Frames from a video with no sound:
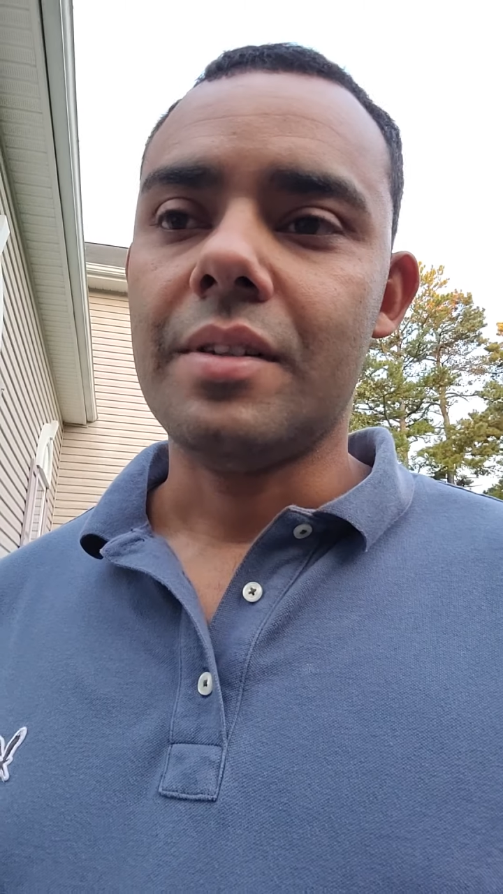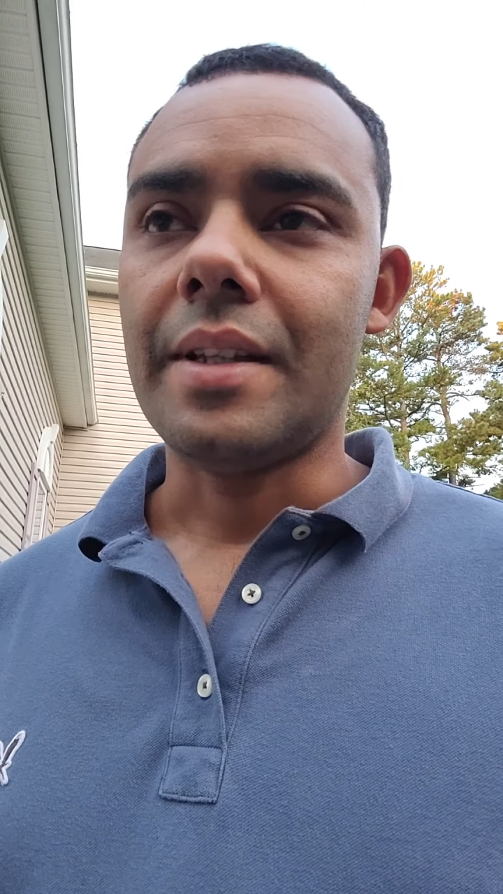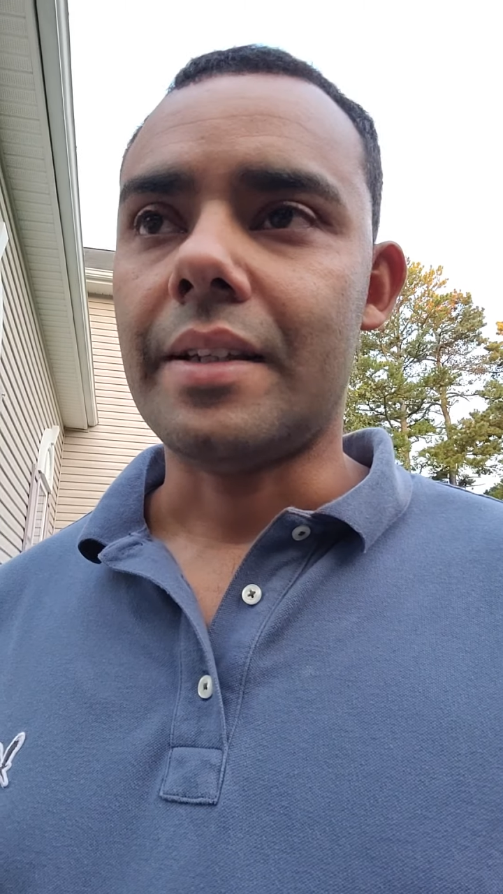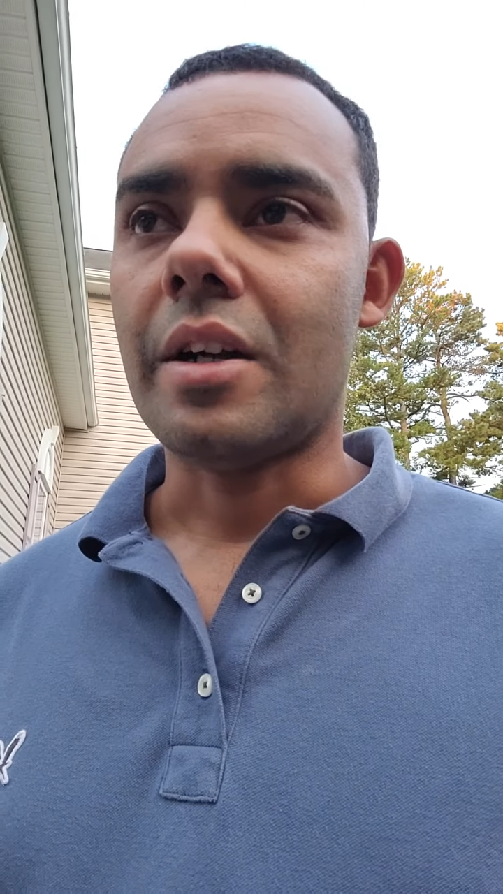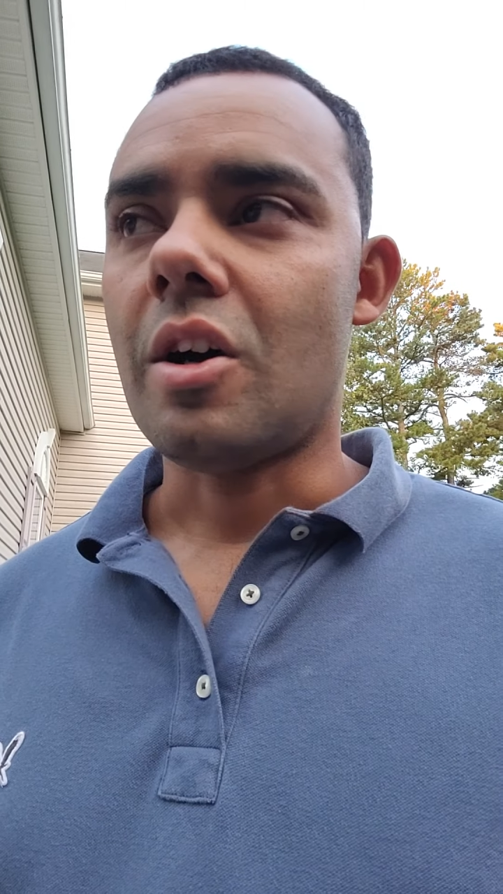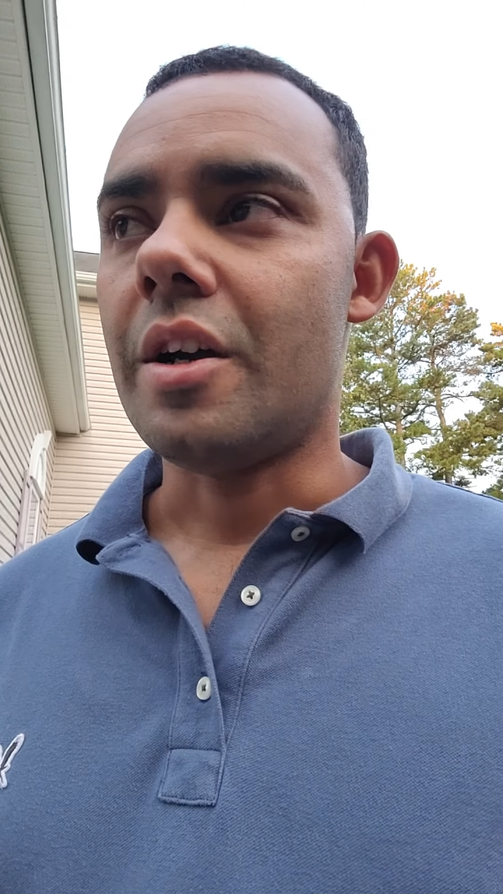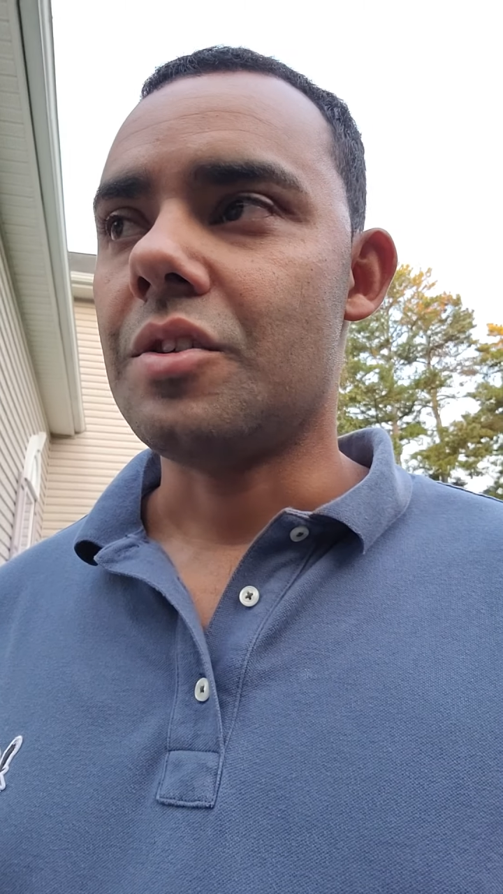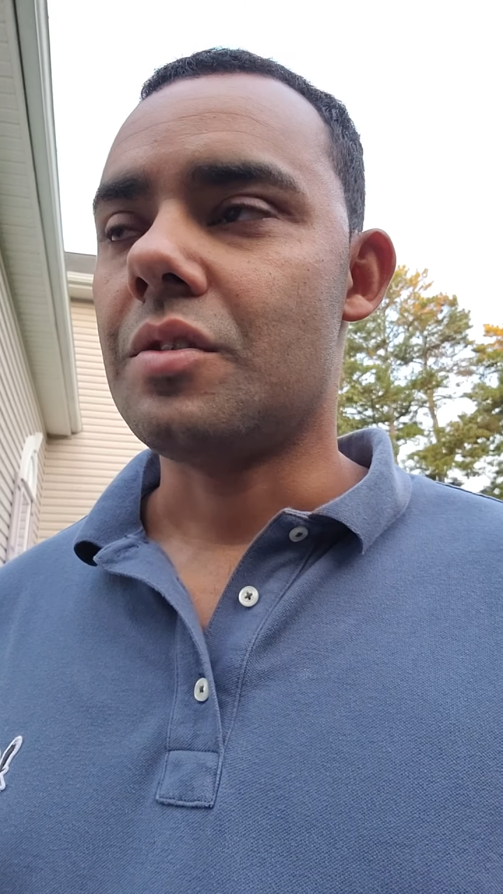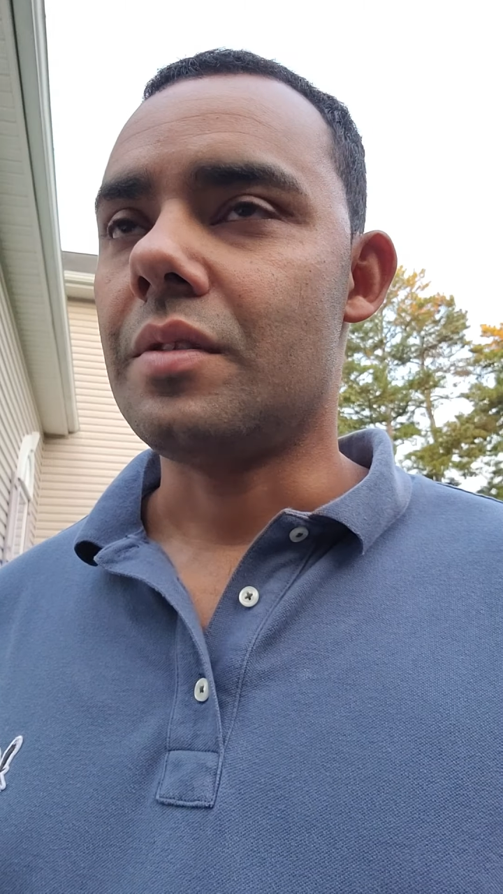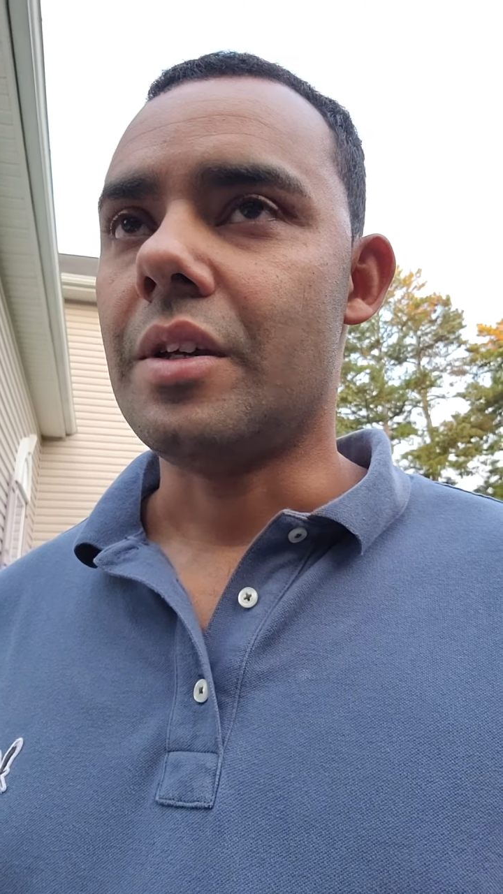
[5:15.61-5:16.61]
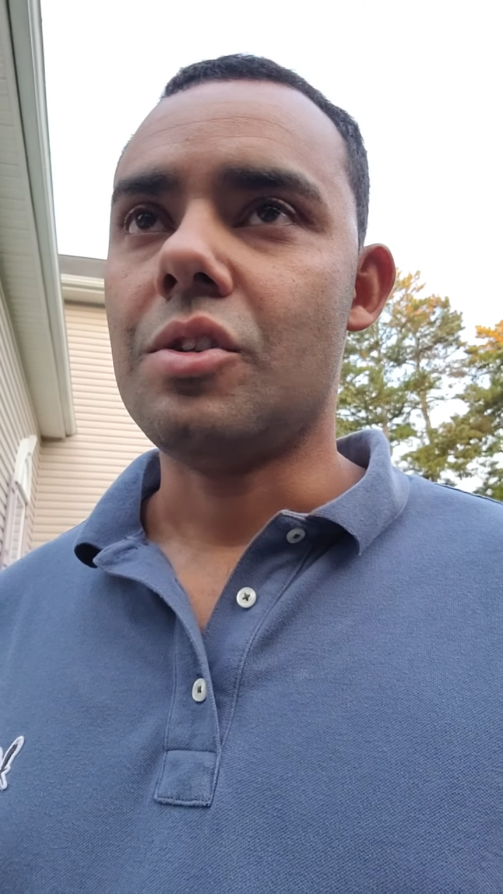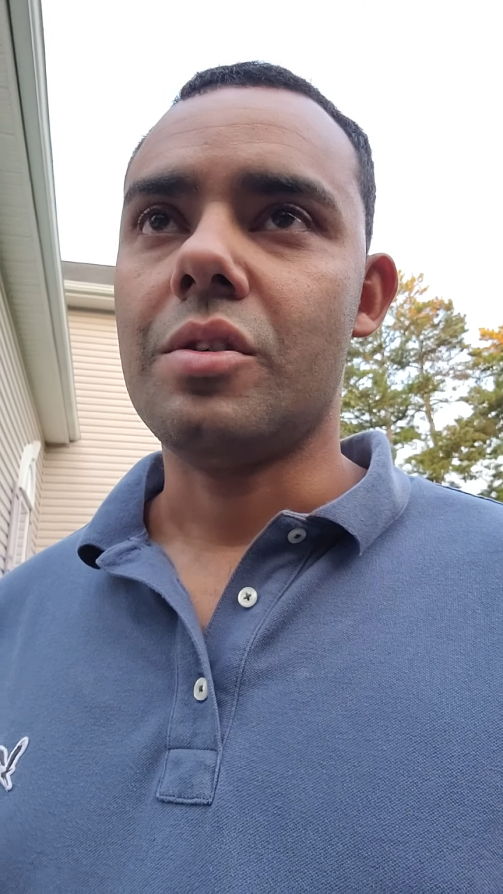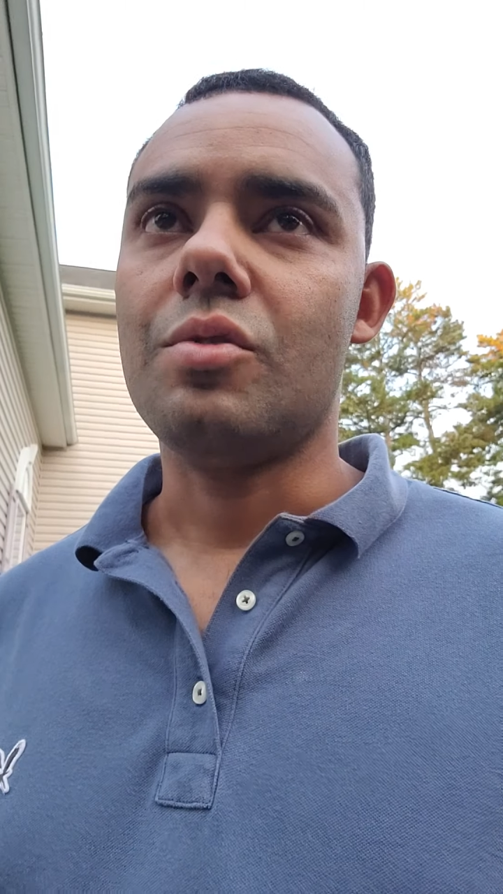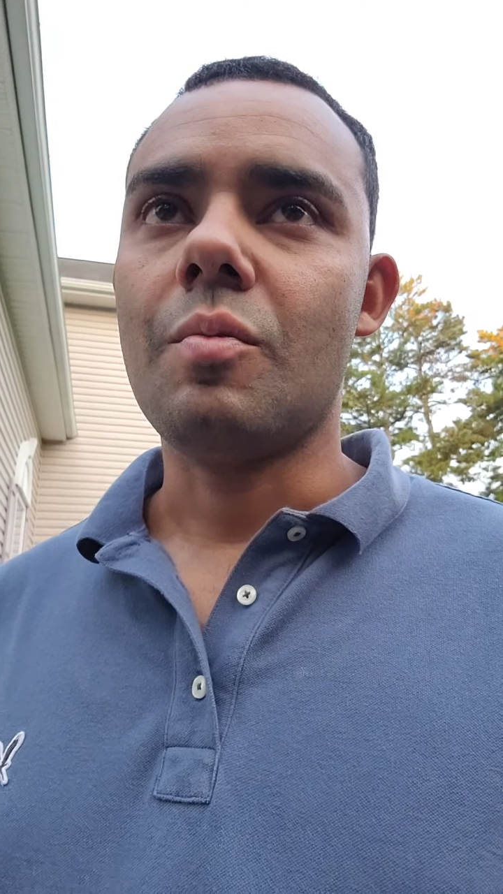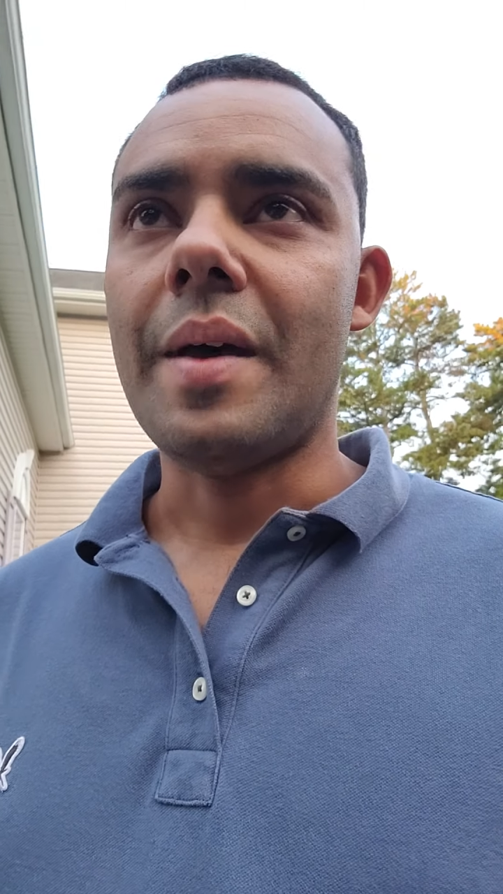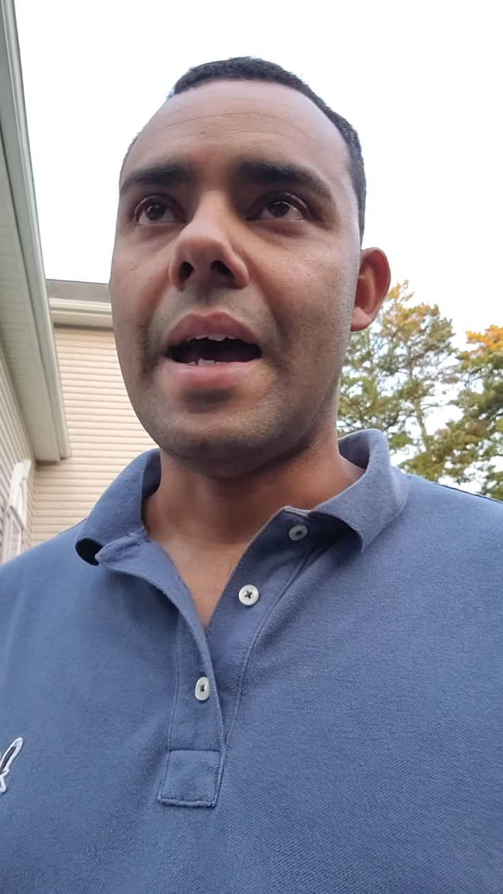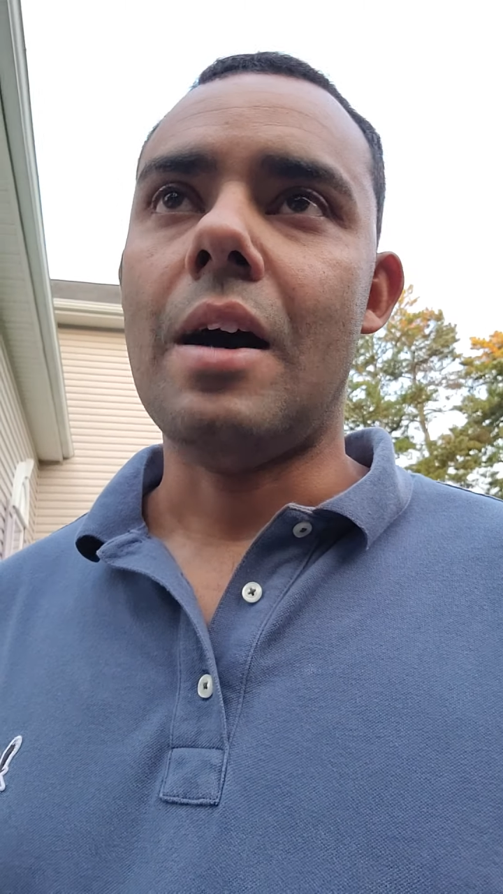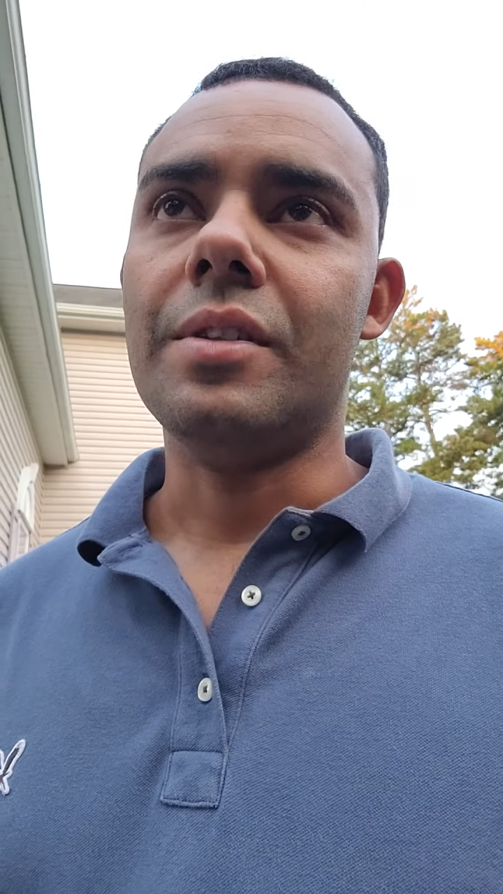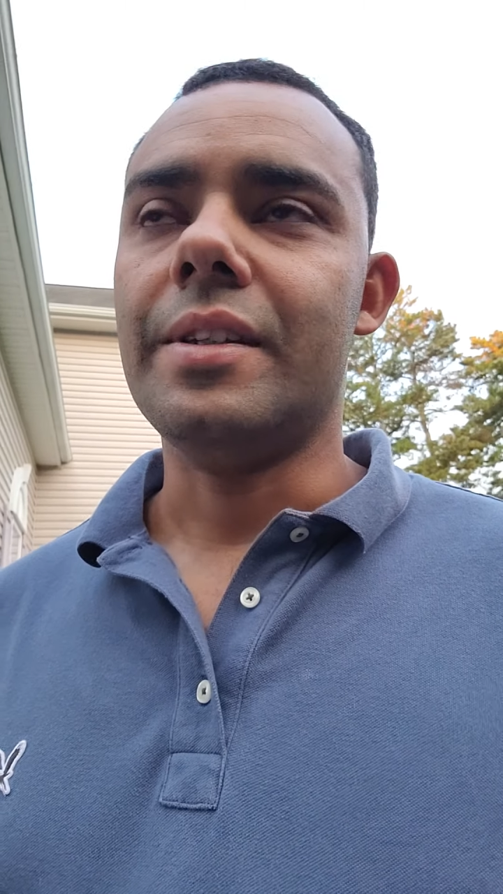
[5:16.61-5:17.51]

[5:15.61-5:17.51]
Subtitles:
that the insurance will pay out,